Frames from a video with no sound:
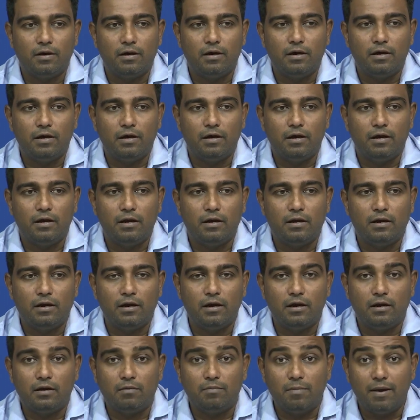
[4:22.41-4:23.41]
it, it,
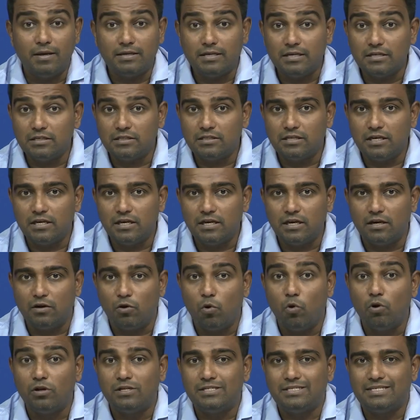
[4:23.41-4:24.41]
it matches the
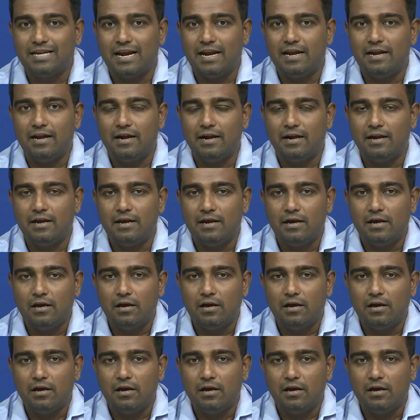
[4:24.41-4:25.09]
gold standard,